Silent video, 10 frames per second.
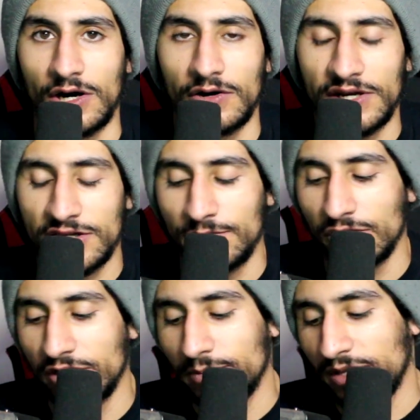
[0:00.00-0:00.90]
RE
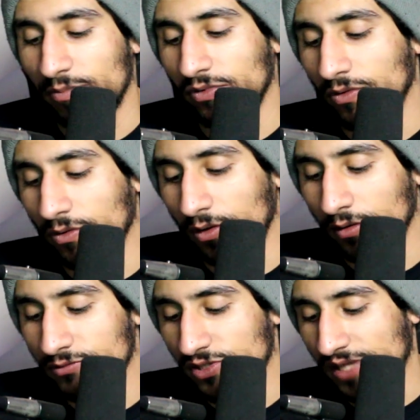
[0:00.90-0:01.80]
community people
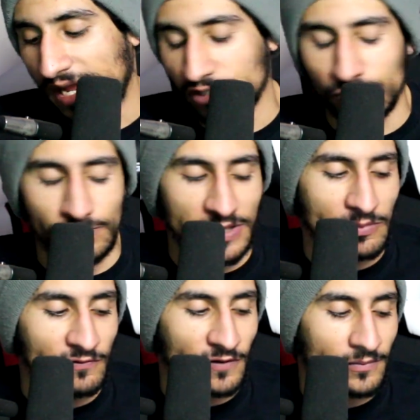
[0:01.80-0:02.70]
or just actual
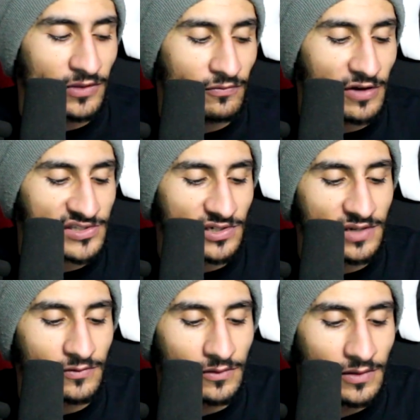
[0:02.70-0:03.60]
people from the Resident
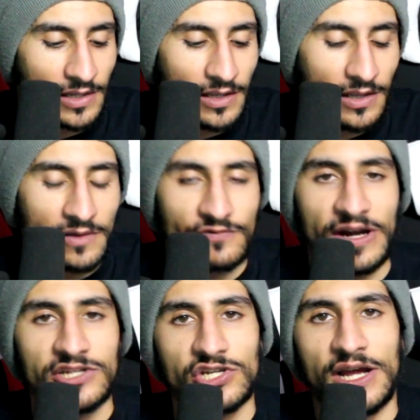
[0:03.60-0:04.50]
Evil
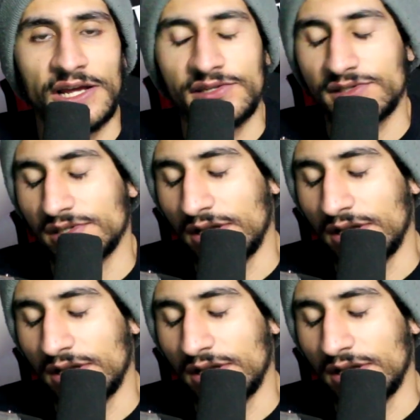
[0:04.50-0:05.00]
franchise.